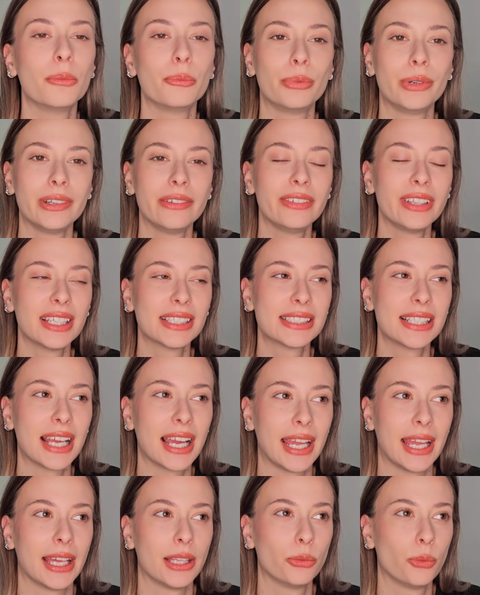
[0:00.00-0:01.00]
Previously,
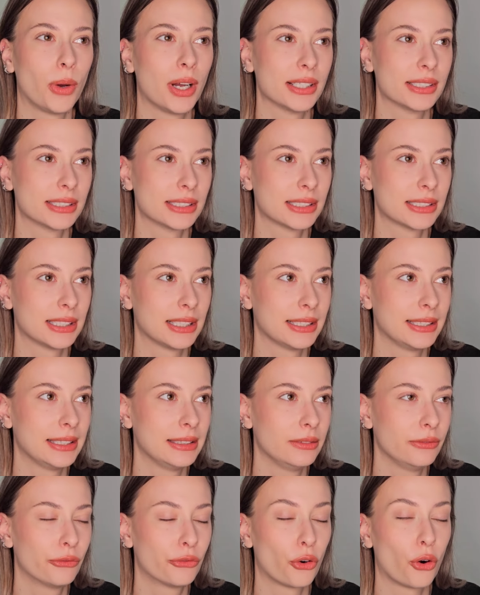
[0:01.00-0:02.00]
I had ones
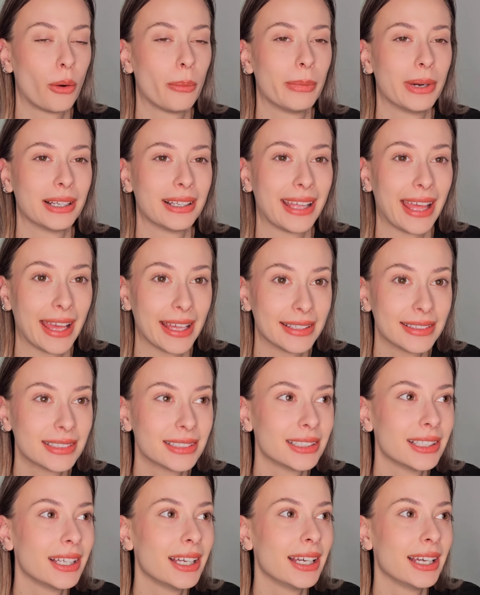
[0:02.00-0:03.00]
from
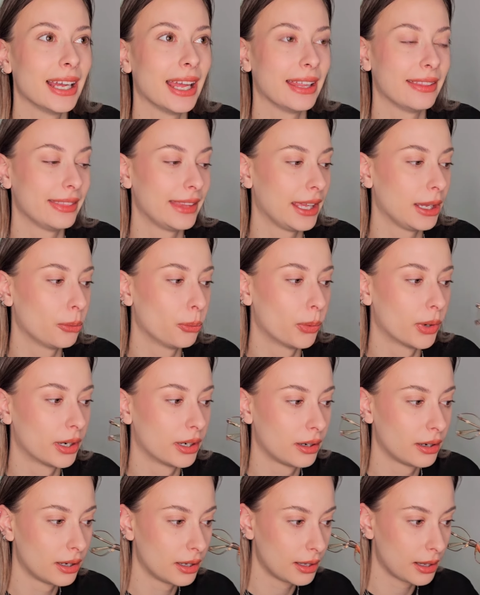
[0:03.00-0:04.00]
Ghent and they
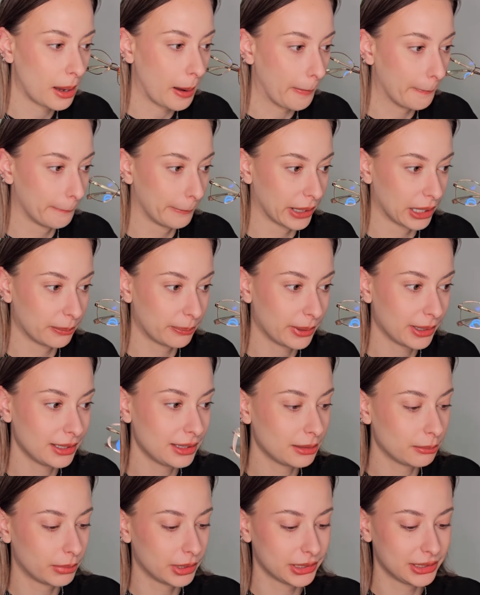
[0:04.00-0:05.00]
were
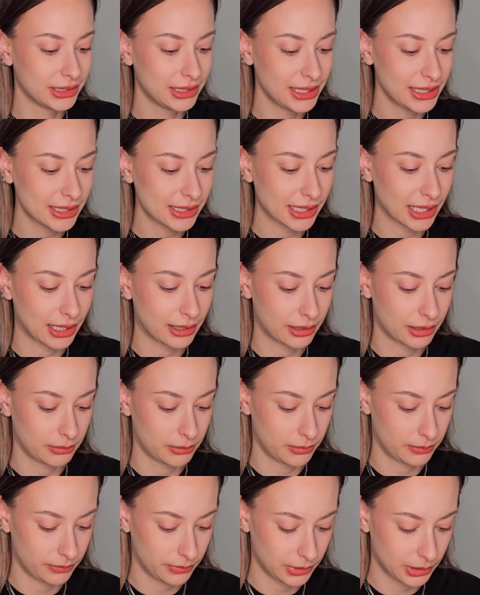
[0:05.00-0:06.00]
purple, but these are
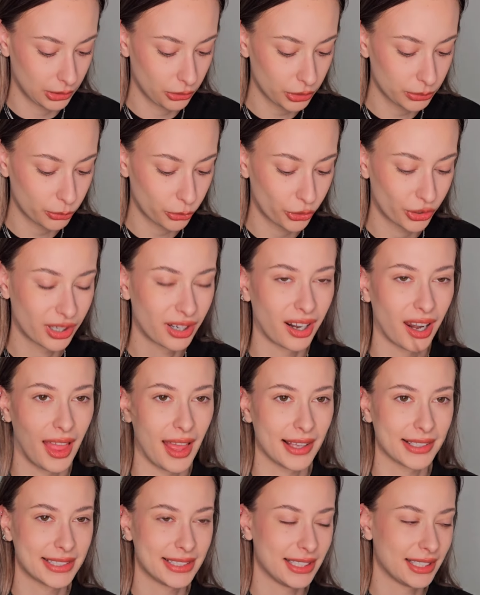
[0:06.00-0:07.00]
a lot more
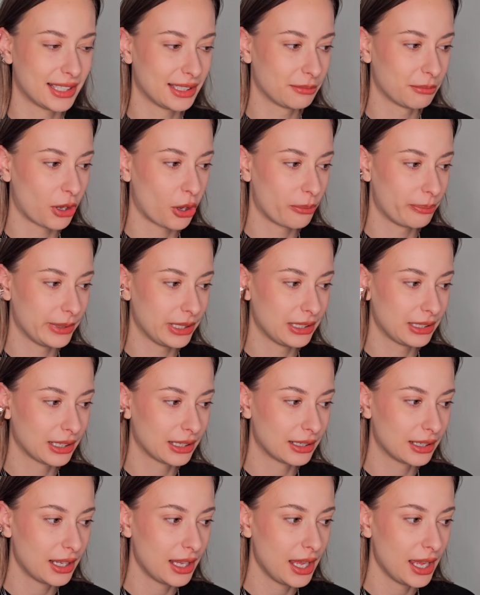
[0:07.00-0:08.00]
classic in my
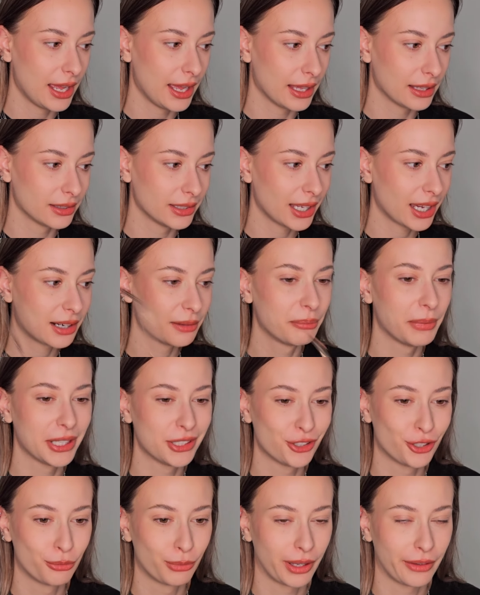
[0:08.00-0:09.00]
opinion and they are
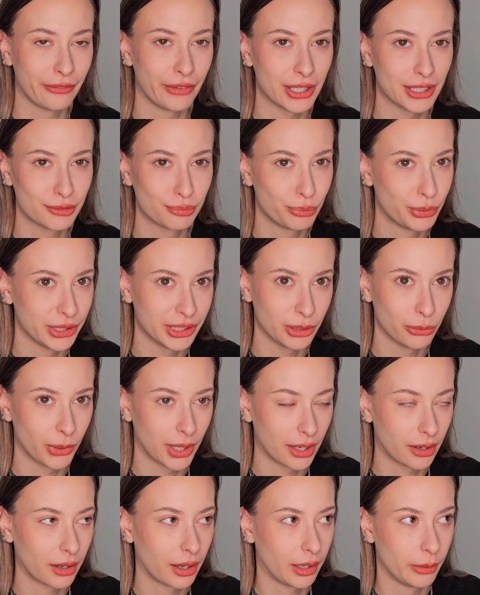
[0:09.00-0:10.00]
matching my face pretty
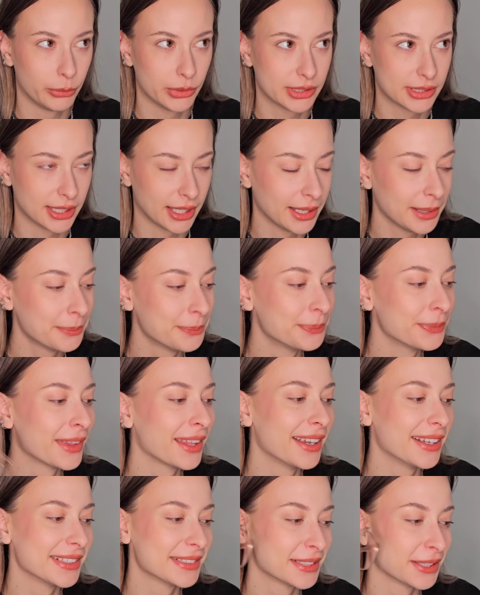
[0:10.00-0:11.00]
well I would say
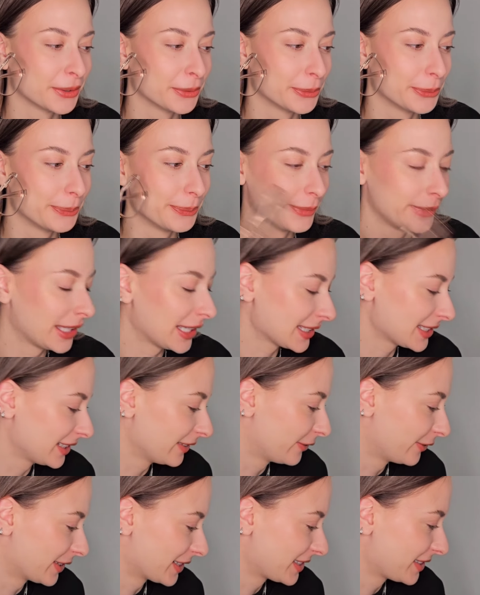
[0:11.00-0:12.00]
so that's
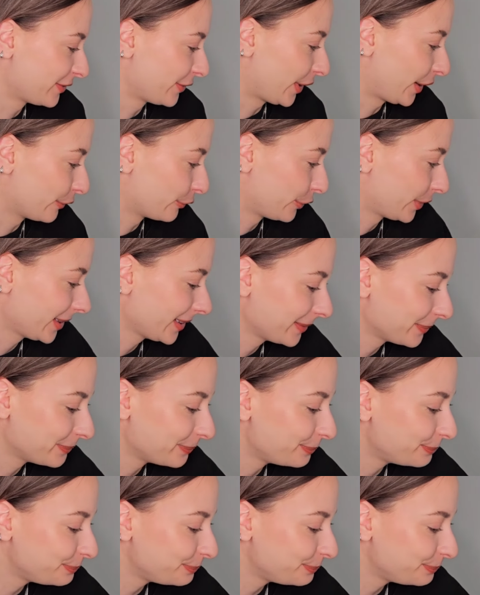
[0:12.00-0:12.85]
the first favorite